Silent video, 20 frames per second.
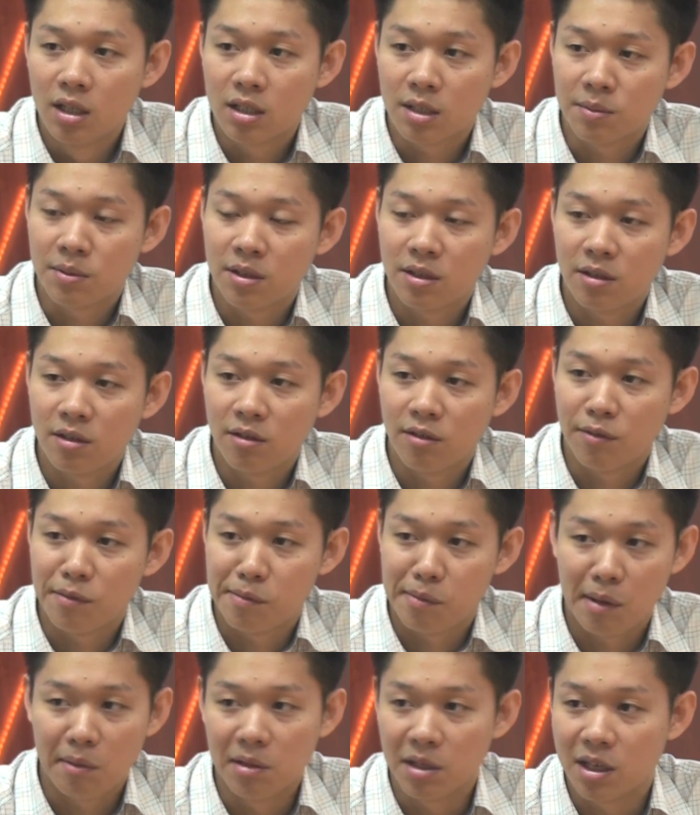subsidiary of a
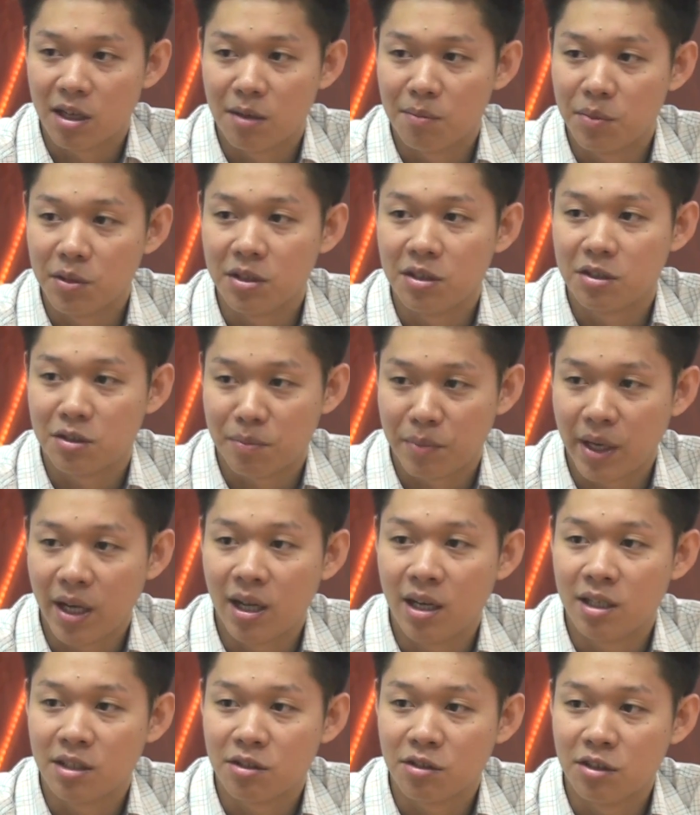public company in
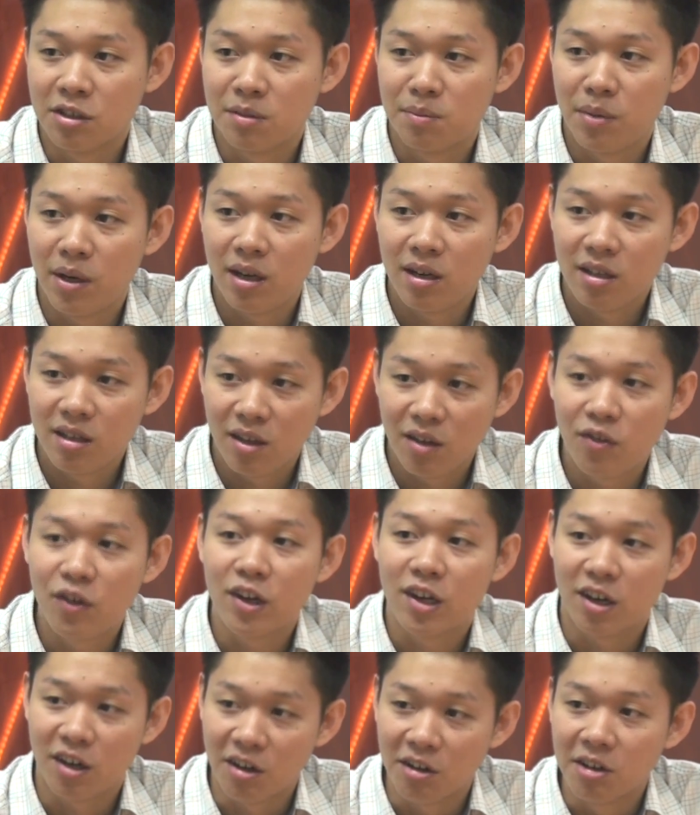Japan, so it's very
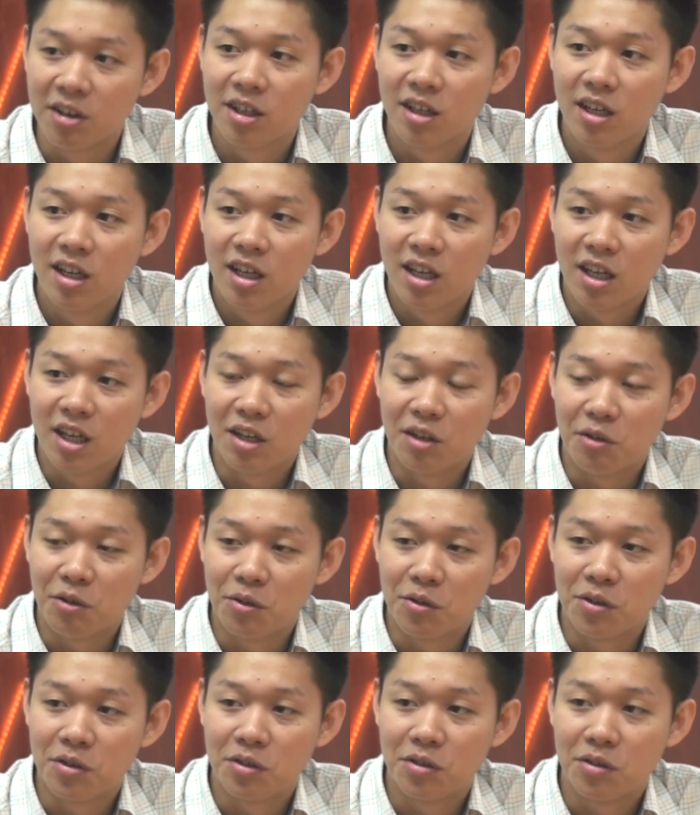difficult in
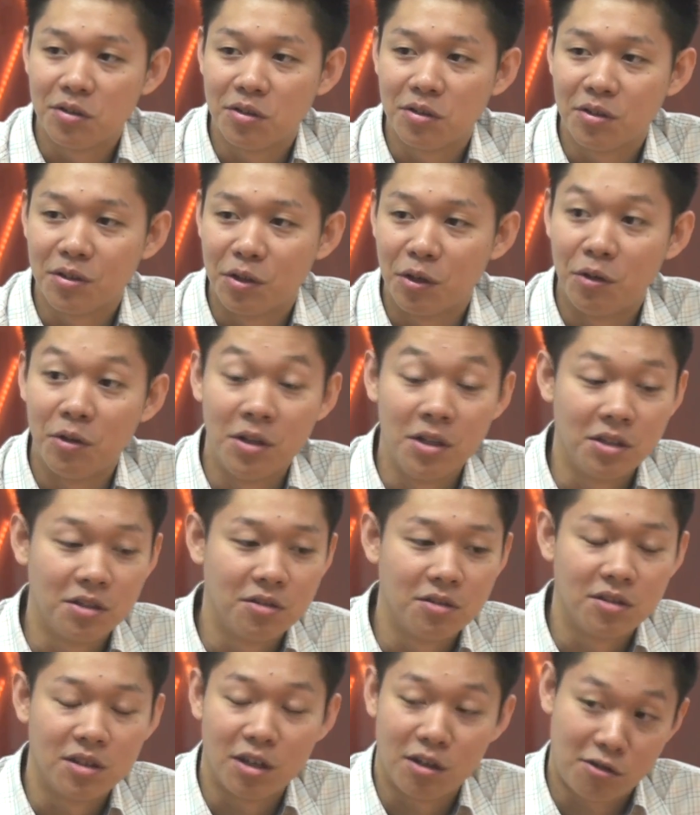order to go
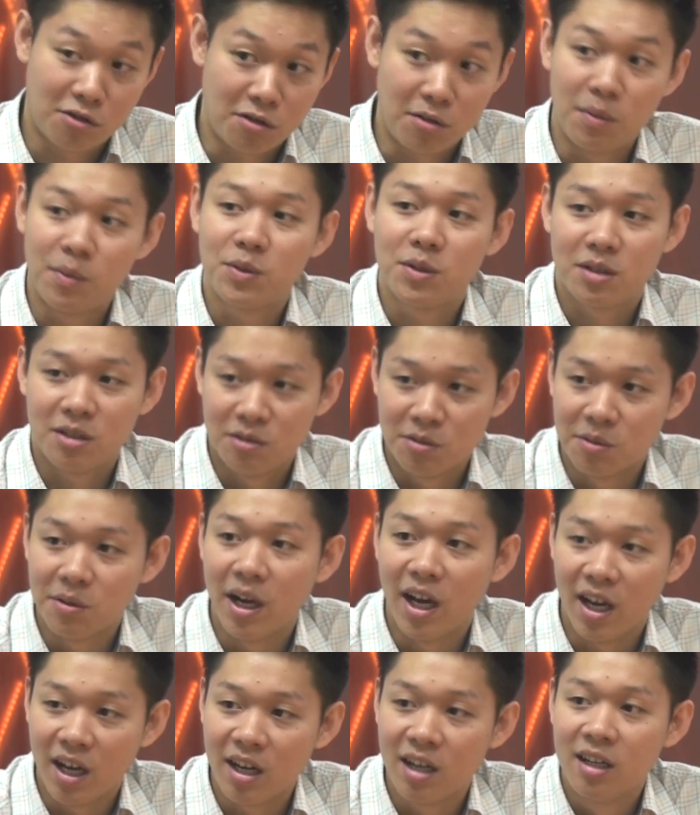into the corruption
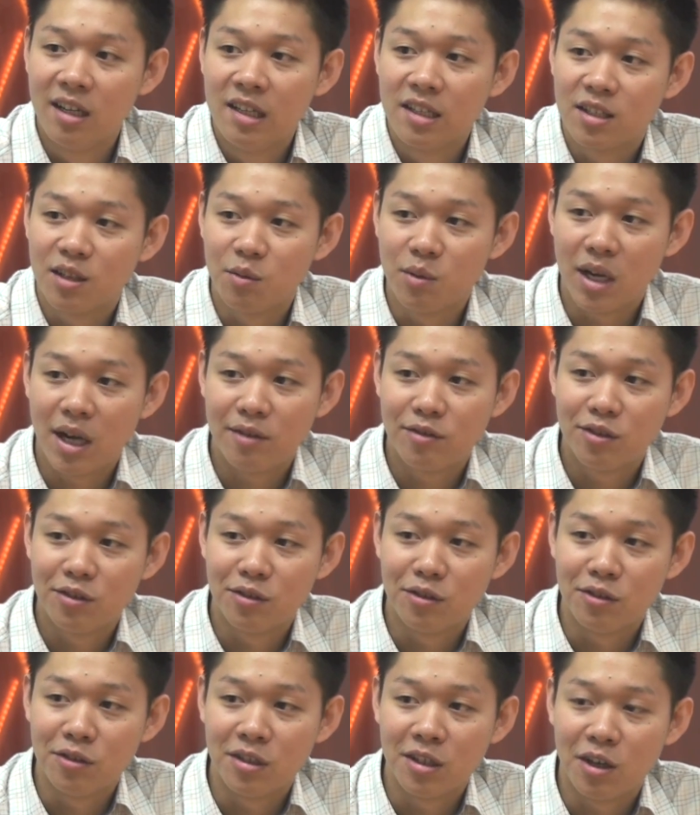way. So we have to
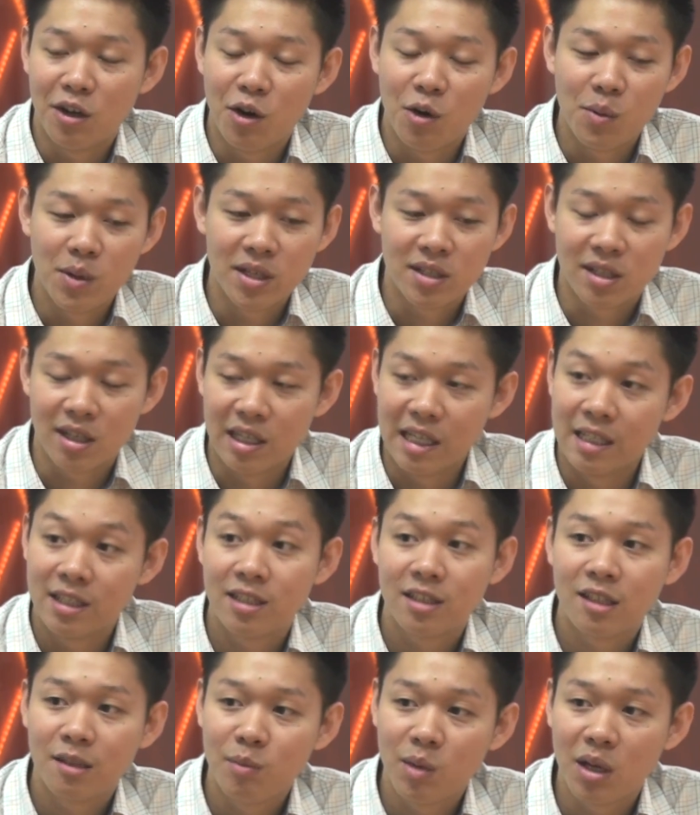do it always the
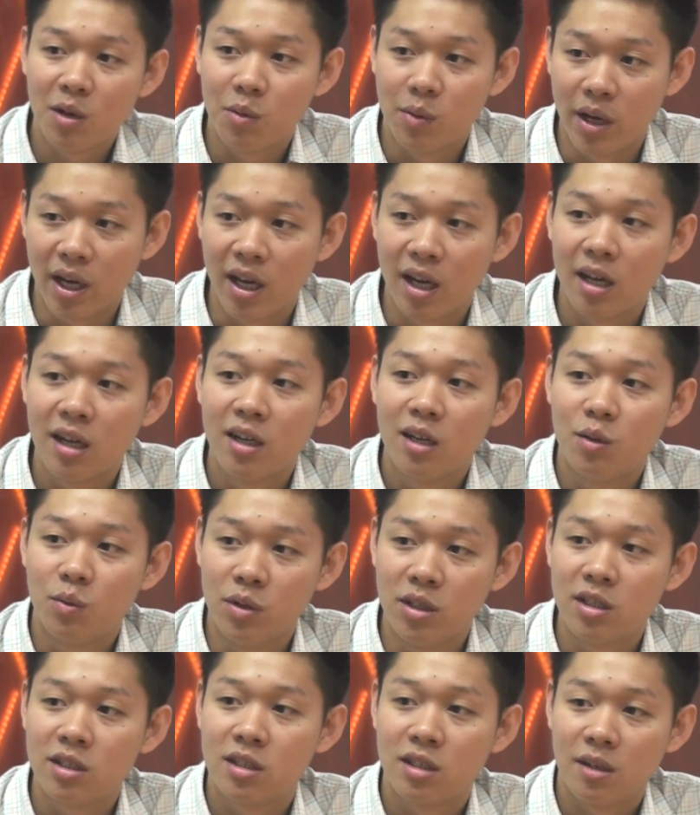legitimate way,
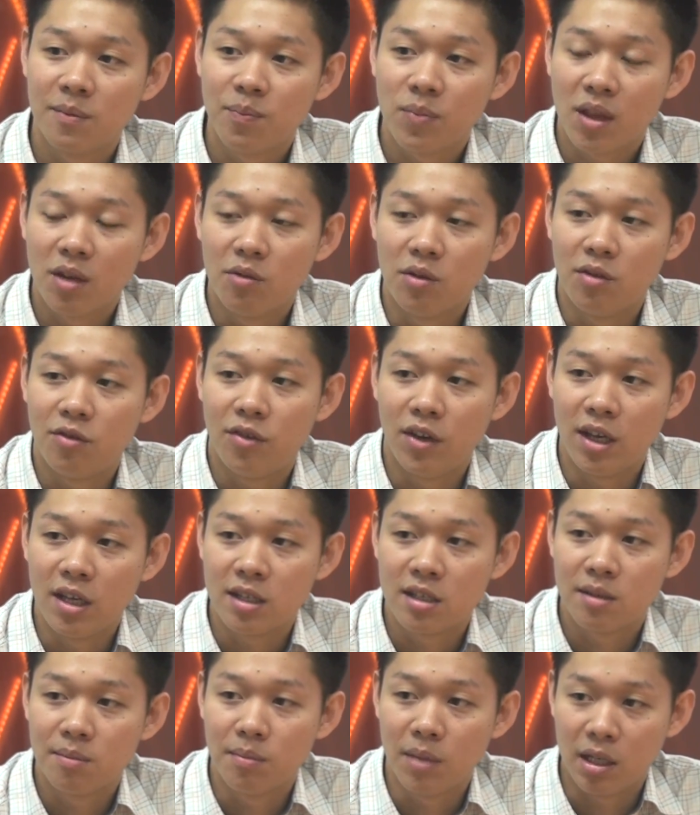which we
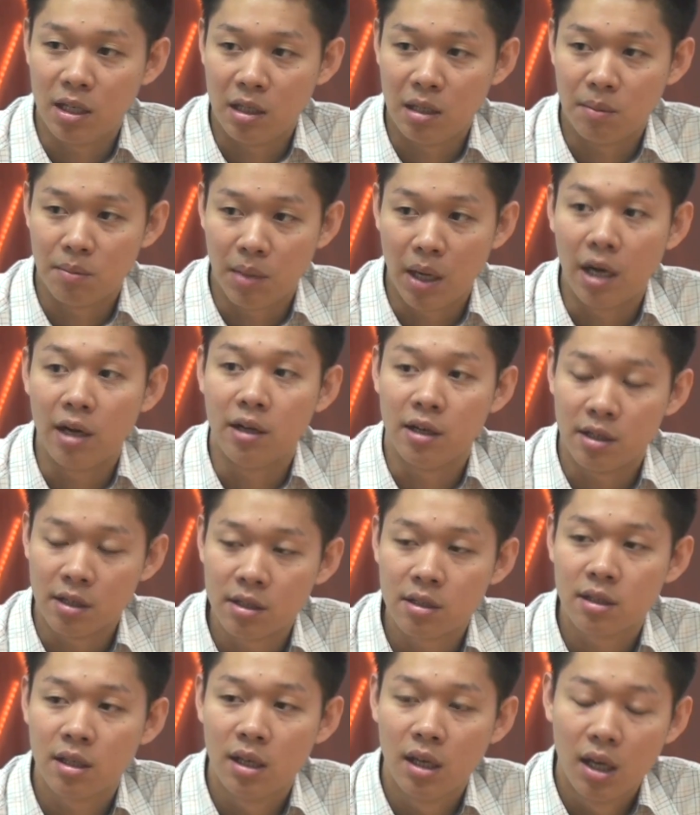face many
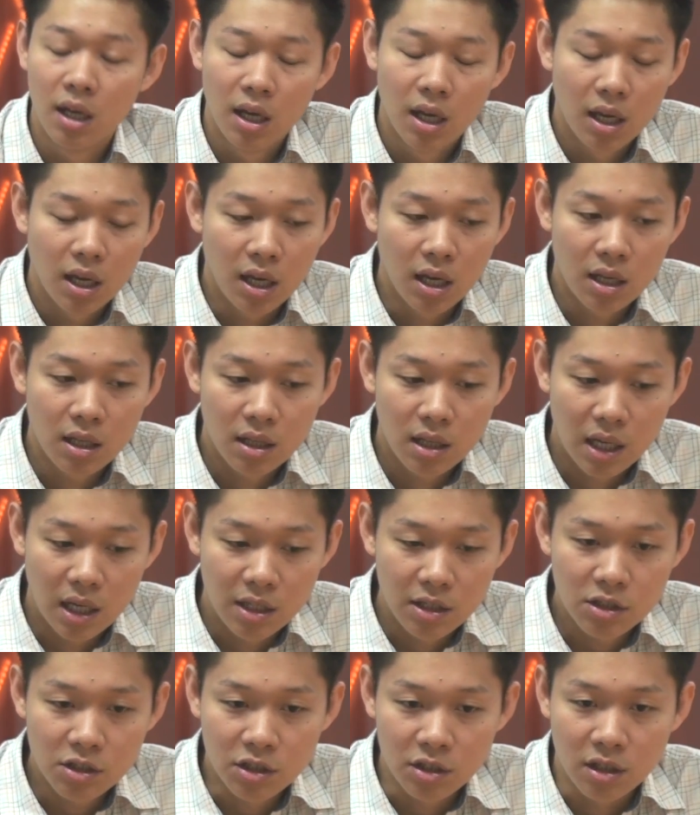barriers. And in
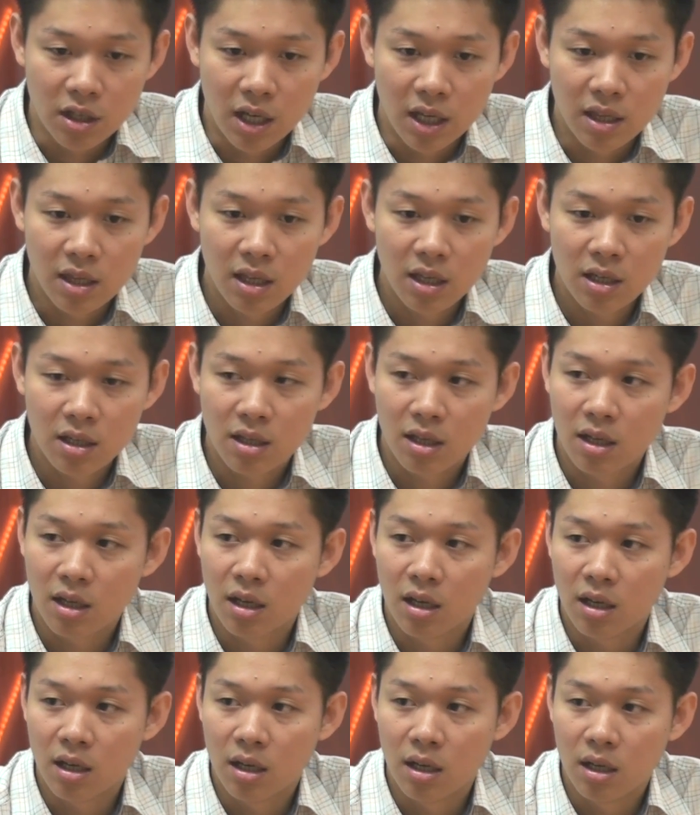addition, I think
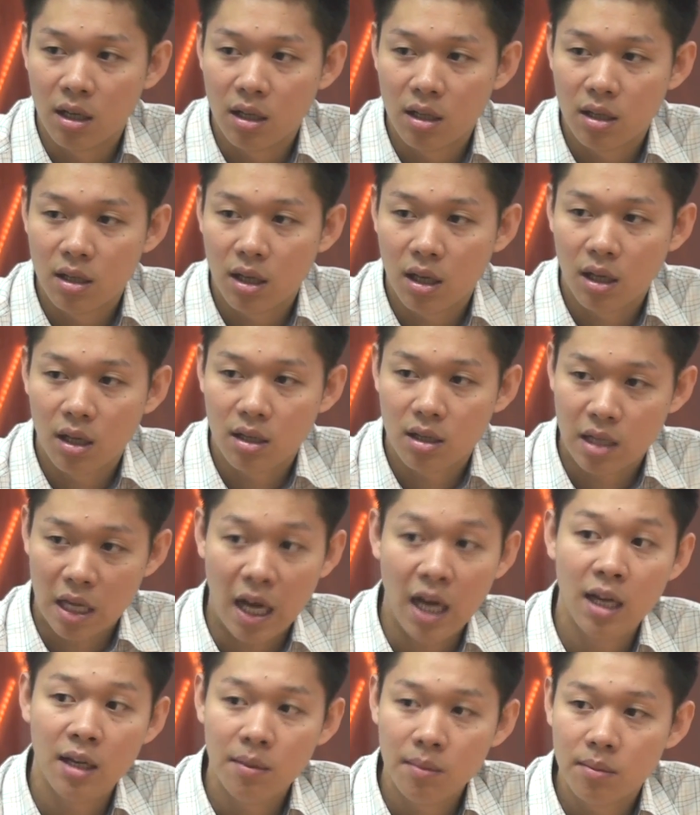the
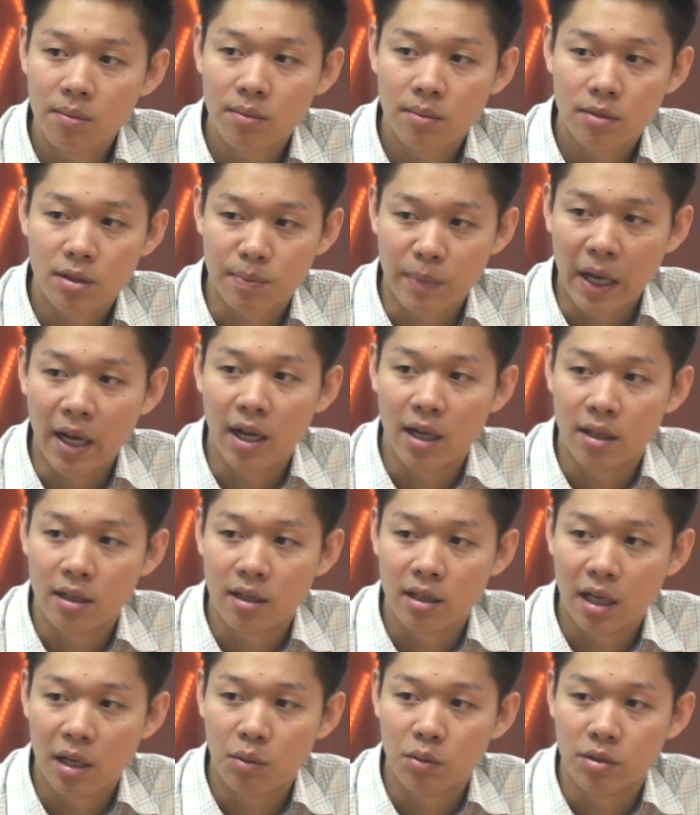time
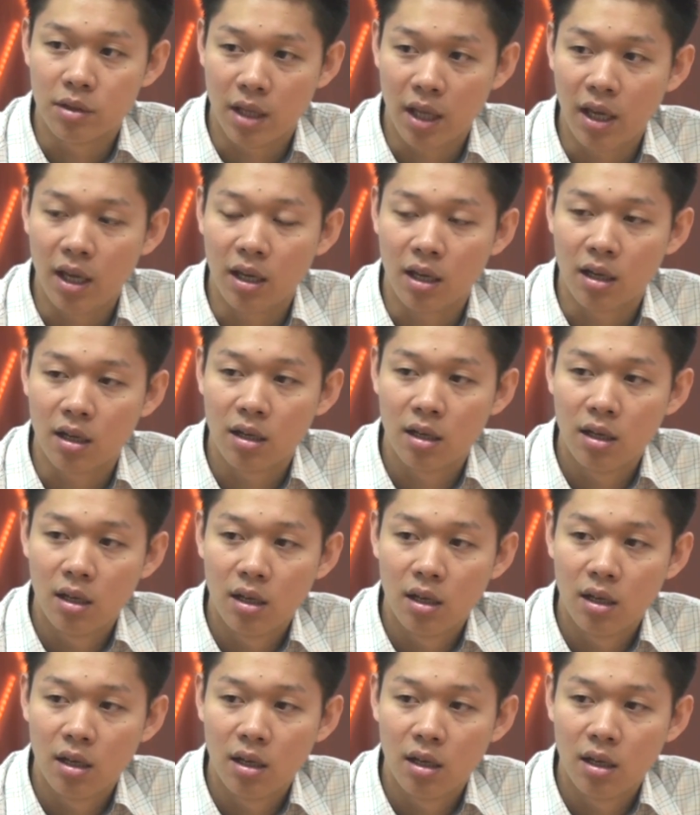span that would take